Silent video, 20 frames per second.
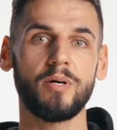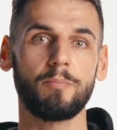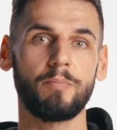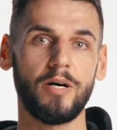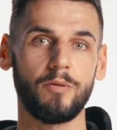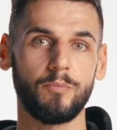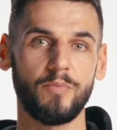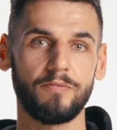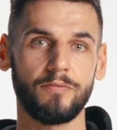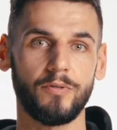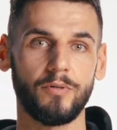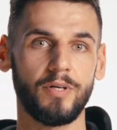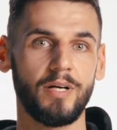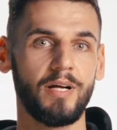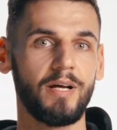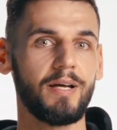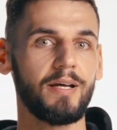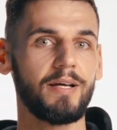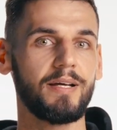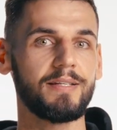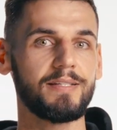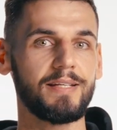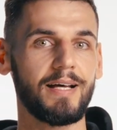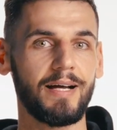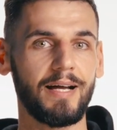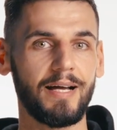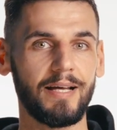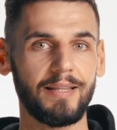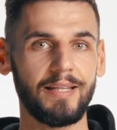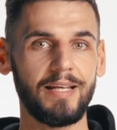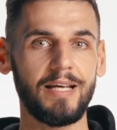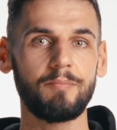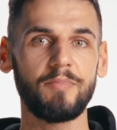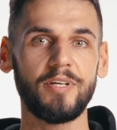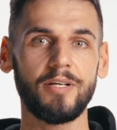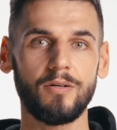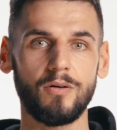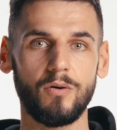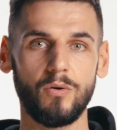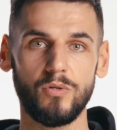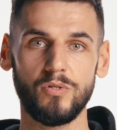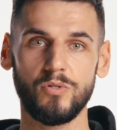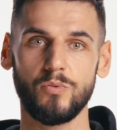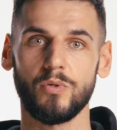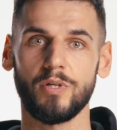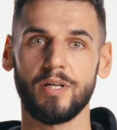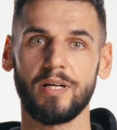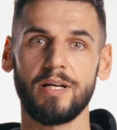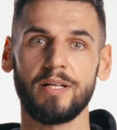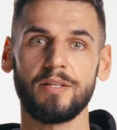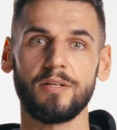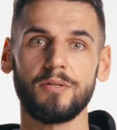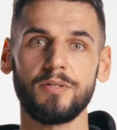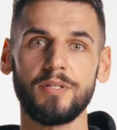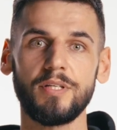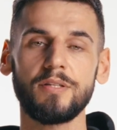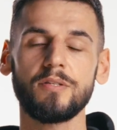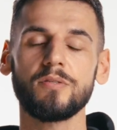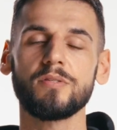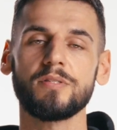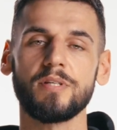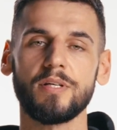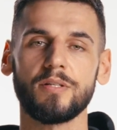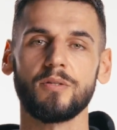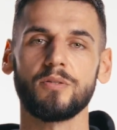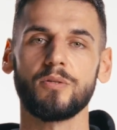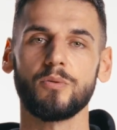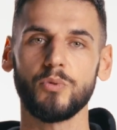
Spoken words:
about before. It's academic coursework and you need to stick to the